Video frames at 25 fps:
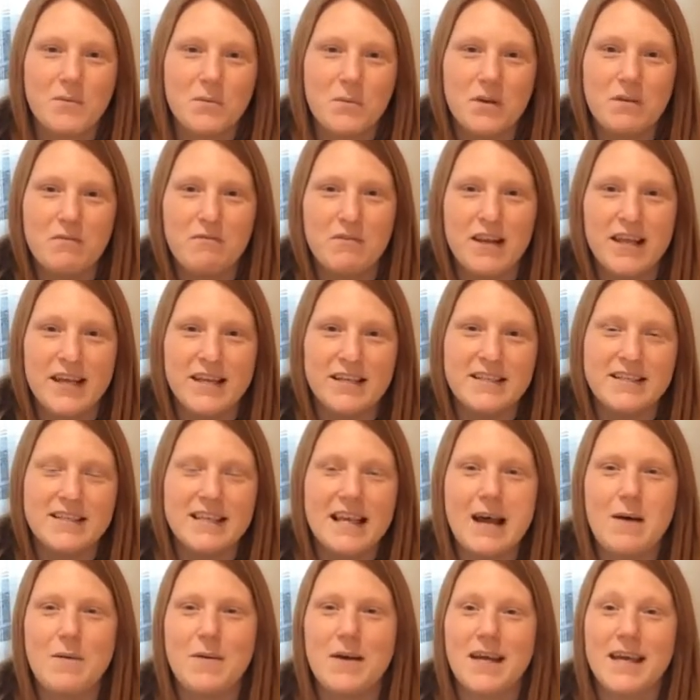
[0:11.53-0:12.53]
We've lit
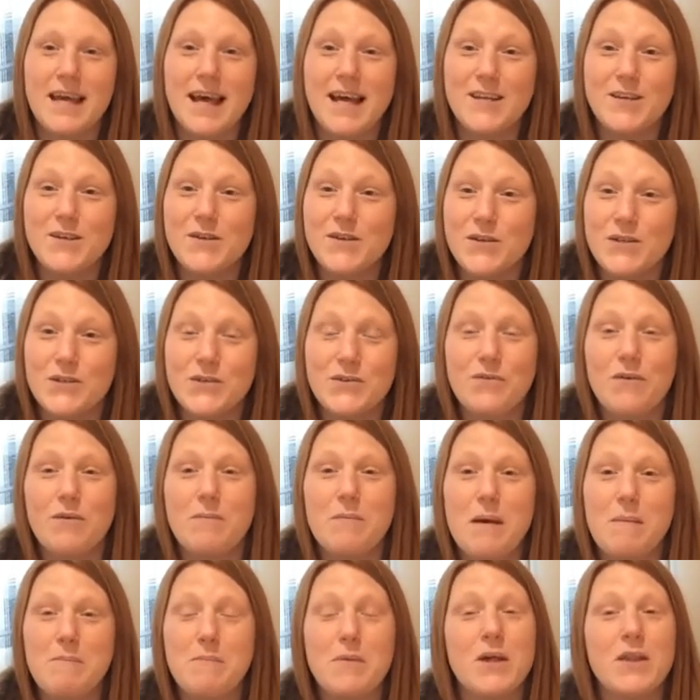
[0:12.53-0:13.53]
our candle to
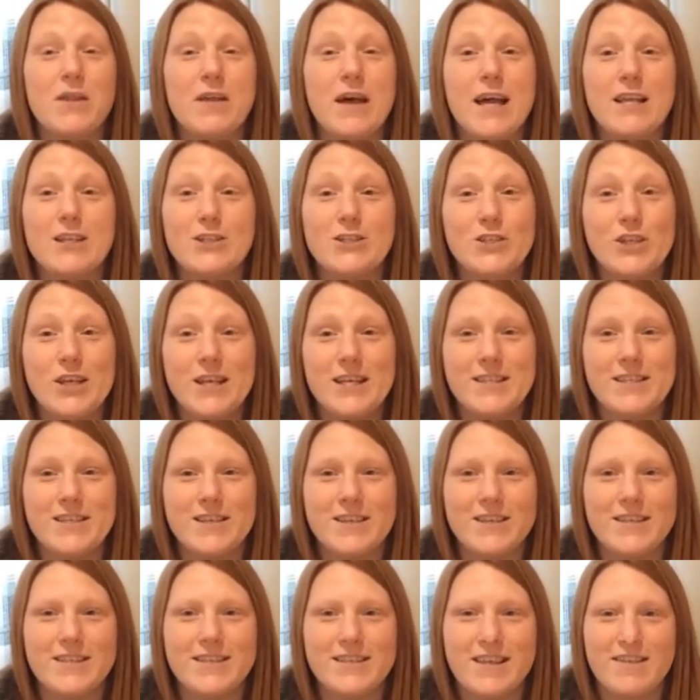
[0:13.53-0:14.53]
remember that
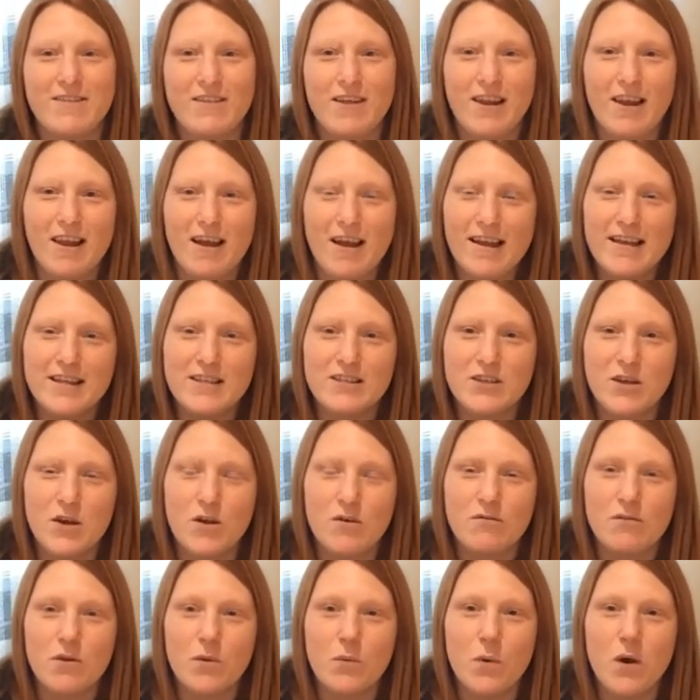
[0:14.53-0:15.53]
Jesus, the light
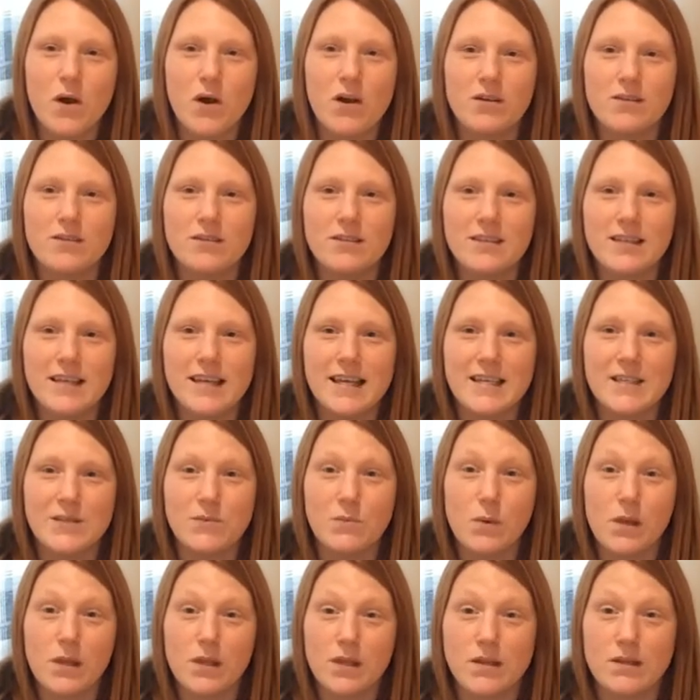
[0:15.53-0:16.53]
of the world,
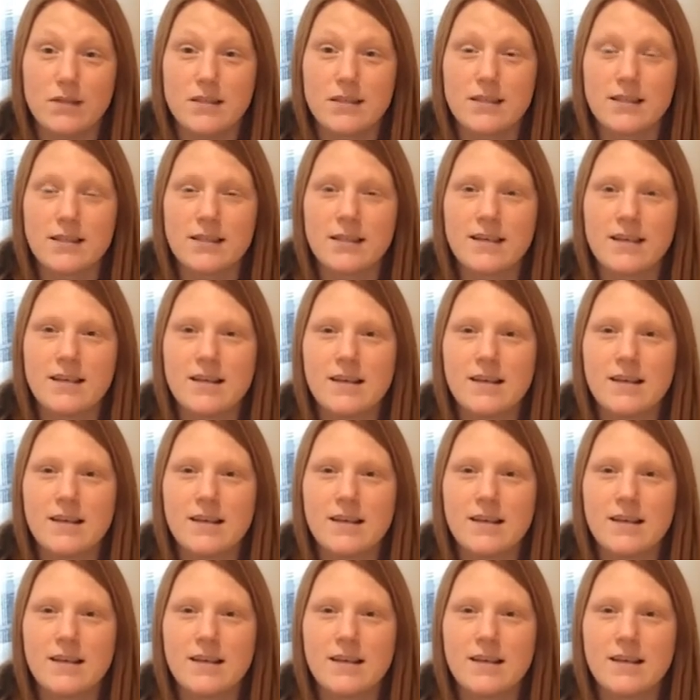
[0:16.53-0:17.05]
is with us.